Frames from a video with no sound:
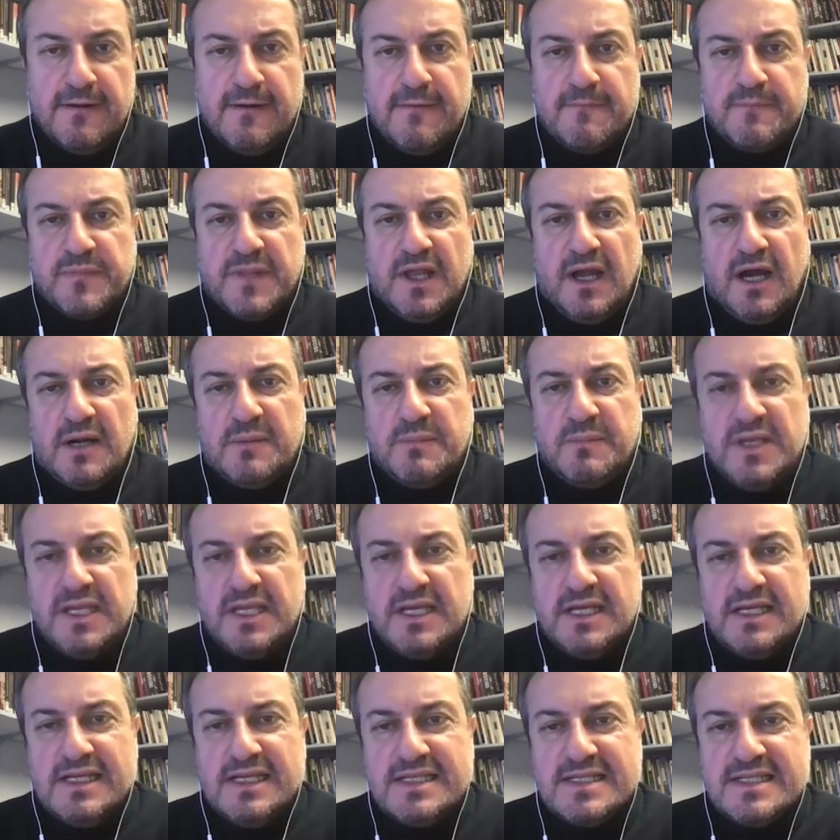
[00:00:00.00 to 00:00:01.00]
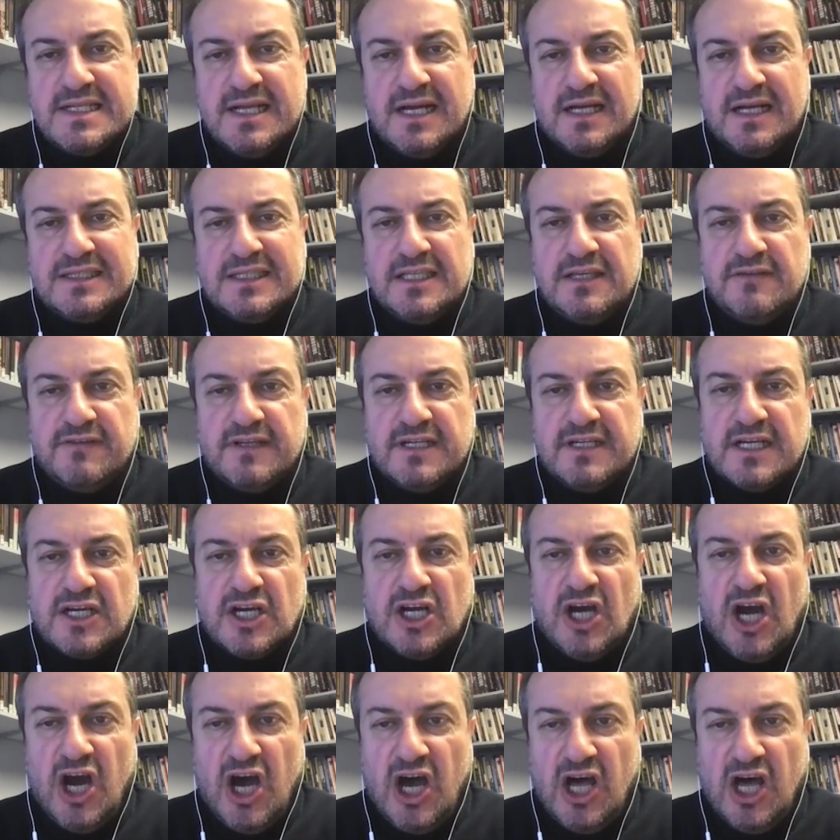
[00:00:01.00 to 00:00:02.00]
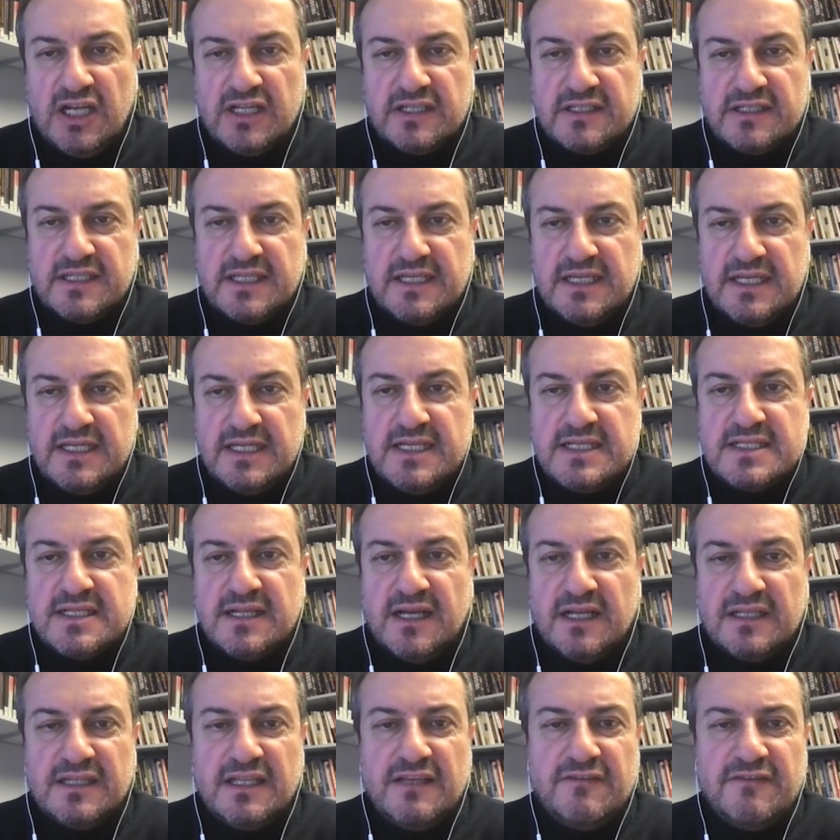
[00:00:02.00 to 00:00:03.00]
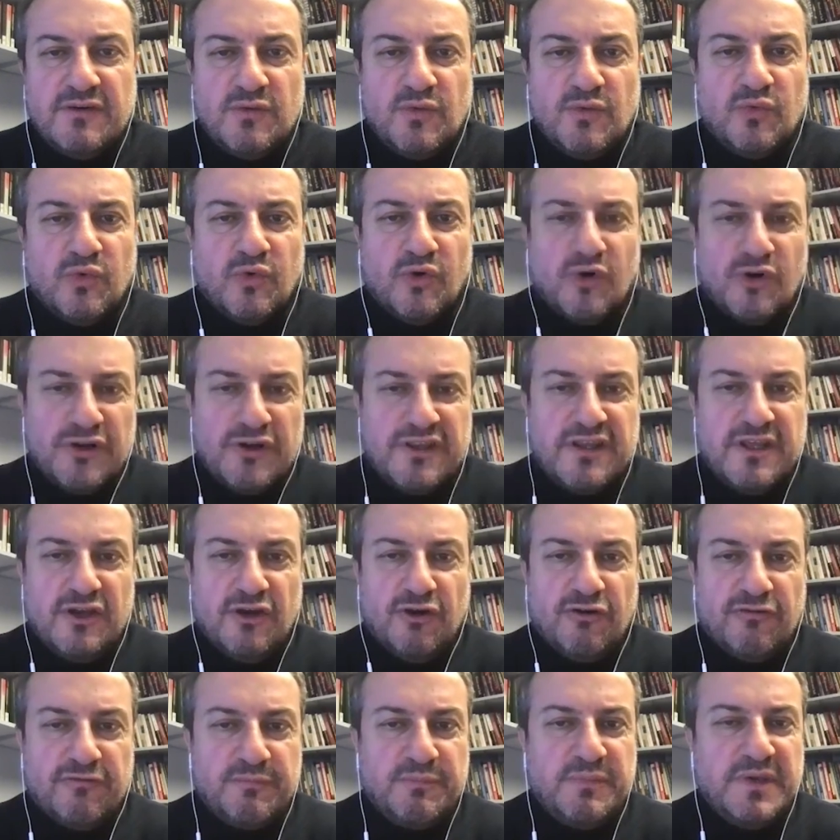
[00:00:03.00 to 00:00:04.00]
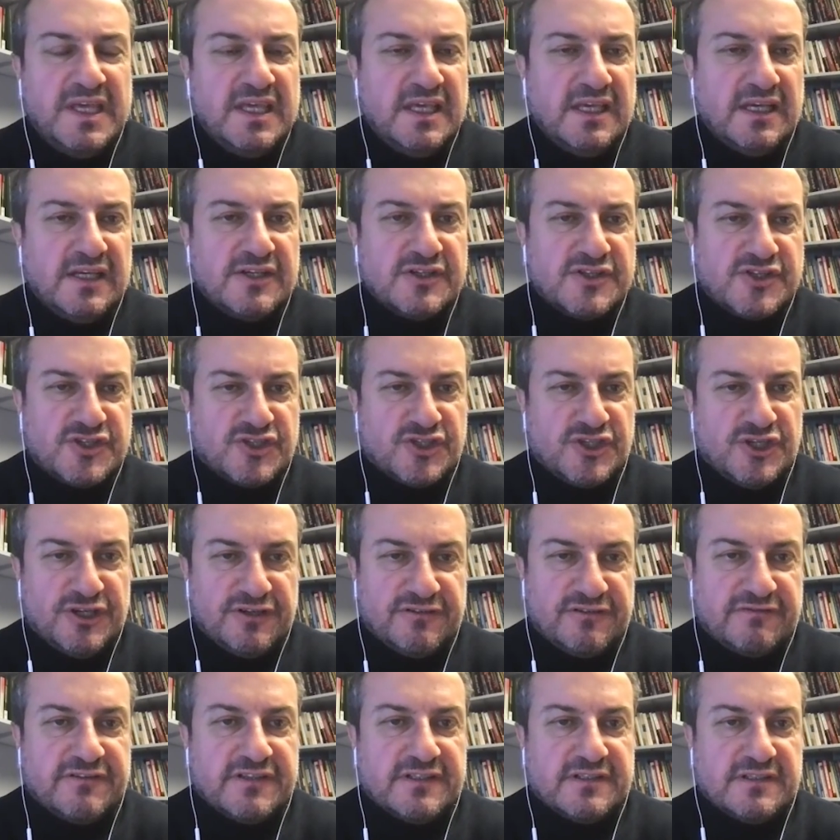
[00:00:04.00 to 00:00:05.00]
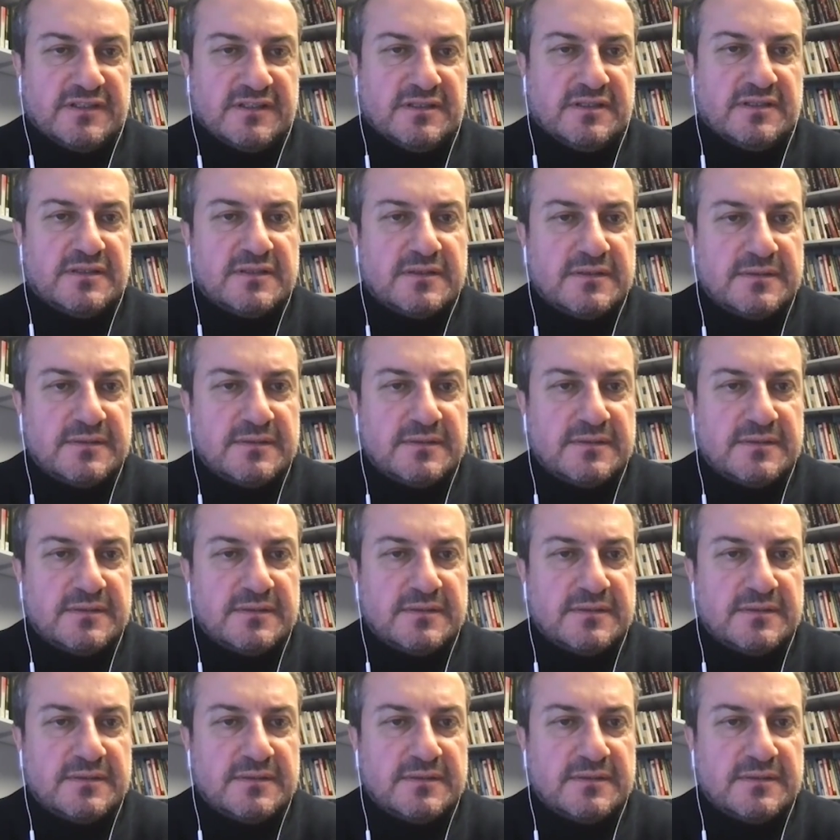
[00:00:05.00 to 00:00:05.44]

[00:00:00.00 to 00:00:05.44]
Yes. Armenia is not even a colony. It is not even worthy of being a servant.